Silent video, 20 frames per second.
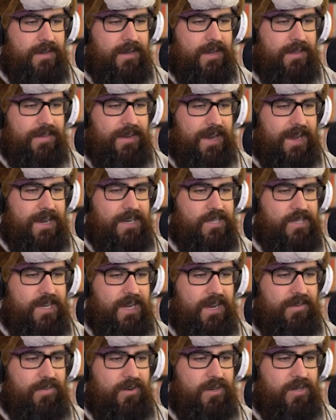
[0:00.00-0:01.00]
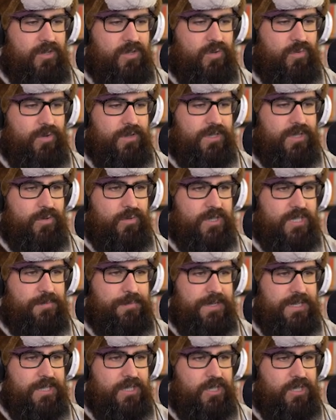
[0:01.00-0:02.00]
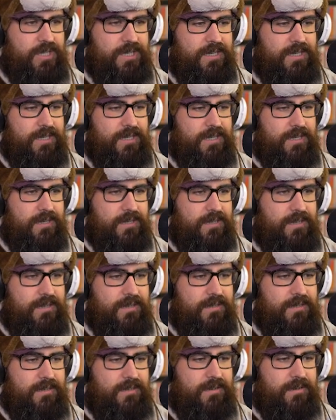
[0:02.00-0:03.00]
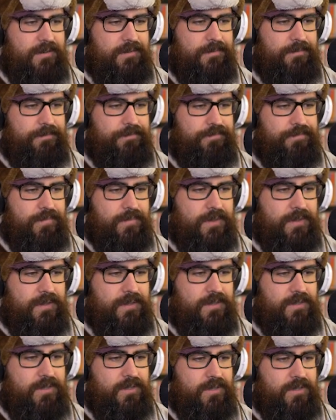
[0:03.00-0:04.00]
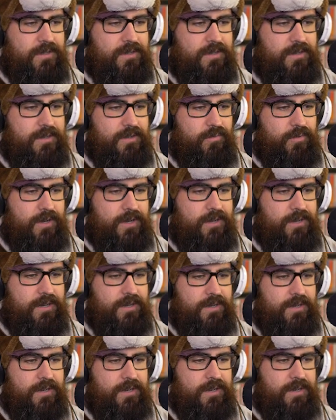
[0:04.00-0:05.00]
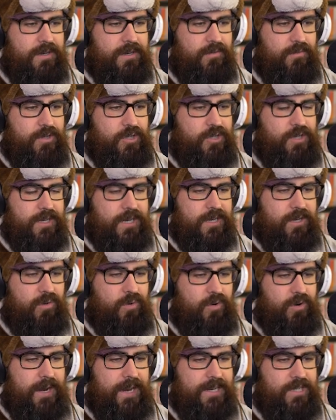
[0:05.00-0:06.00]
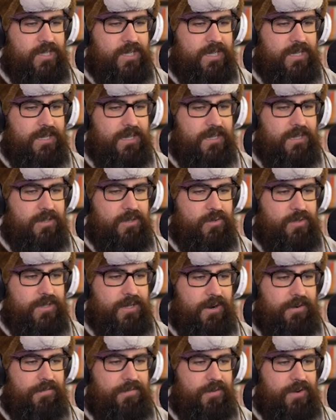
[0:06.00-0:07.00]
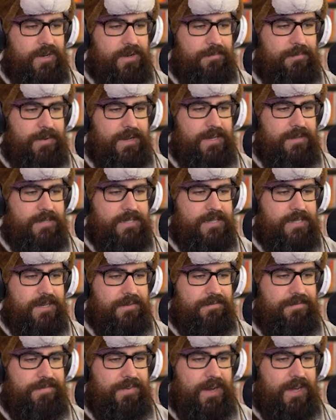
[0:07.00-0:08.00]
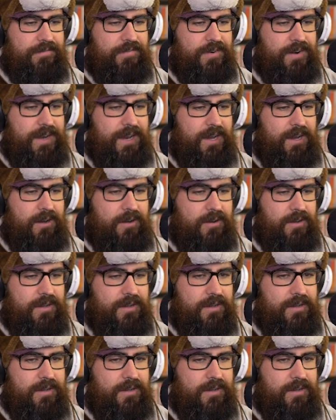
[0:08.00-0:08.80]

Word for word: And then Angie gave her usual two-a speech. Well... We couldn't... We shouldn't ignore Angie. Losing our freedom may seem fine for now,